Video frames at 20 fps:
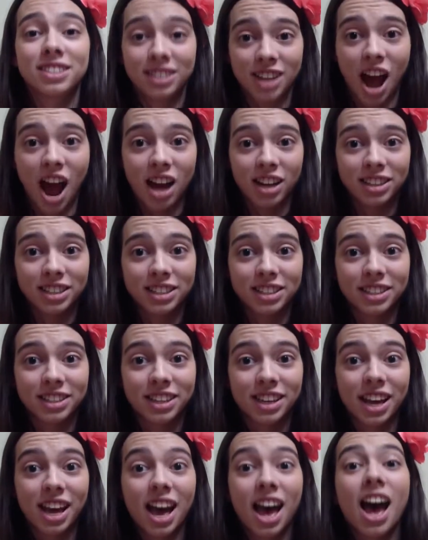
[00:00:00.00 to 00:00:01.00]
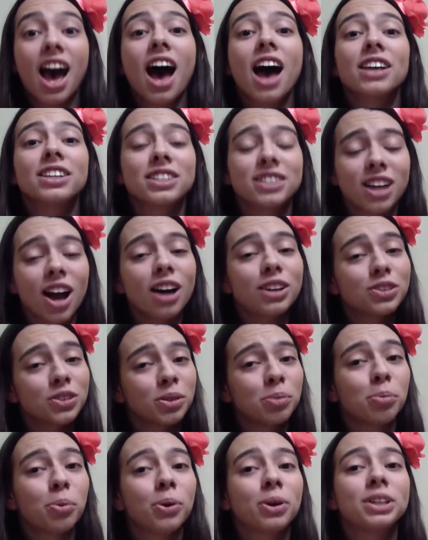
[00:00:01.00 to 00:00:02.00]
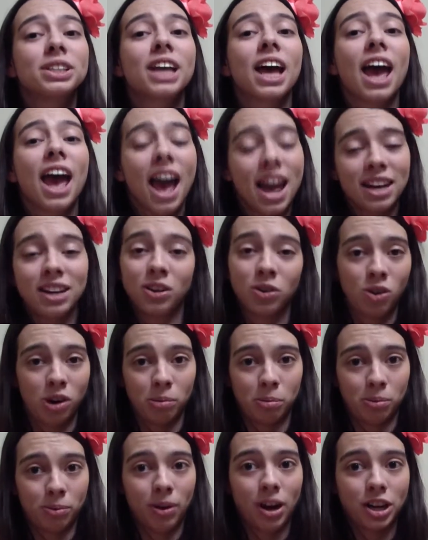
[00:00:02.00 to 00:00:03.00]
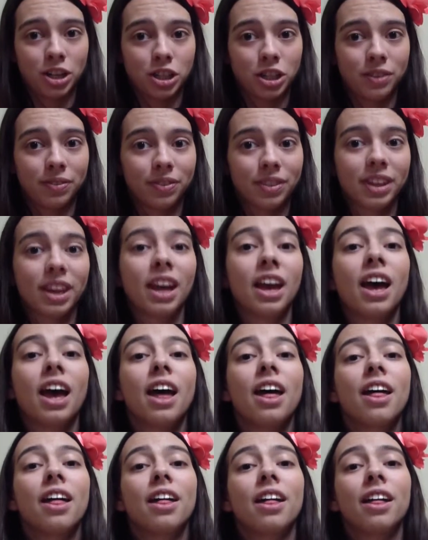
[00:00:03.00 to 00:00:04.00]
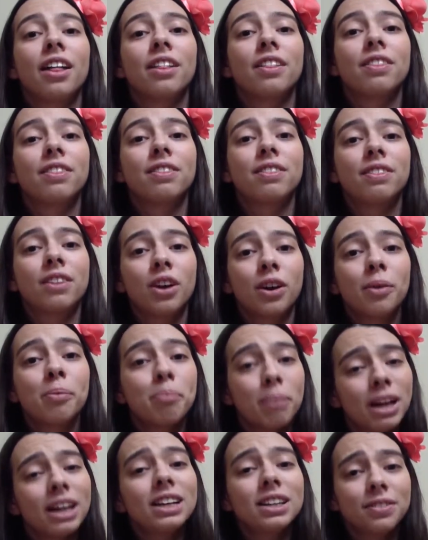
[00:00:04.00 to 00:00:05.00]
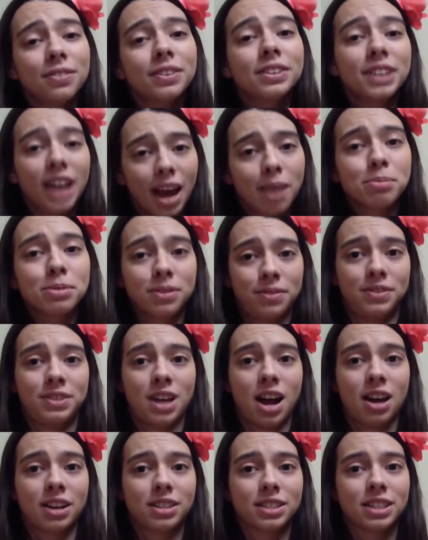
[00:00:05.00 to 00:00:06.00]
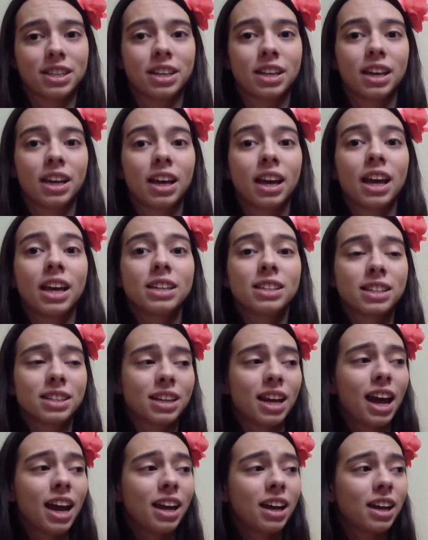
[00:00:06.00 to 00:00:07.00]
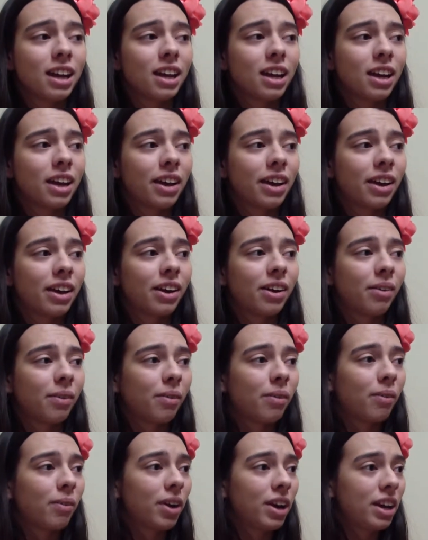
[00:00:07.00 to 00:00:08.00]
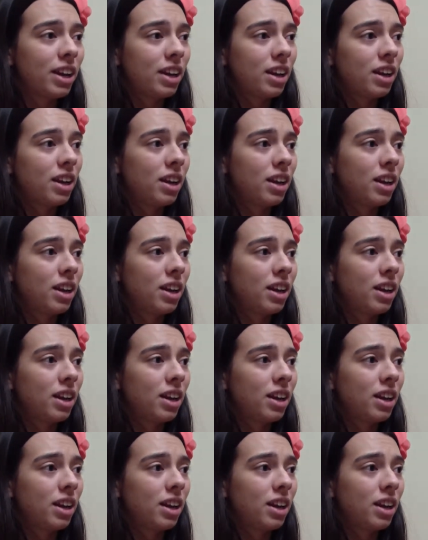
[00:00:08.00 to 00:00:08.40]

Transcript: Stocks. Stocks are important to any corporation. There are many different types of stocks. Today, what?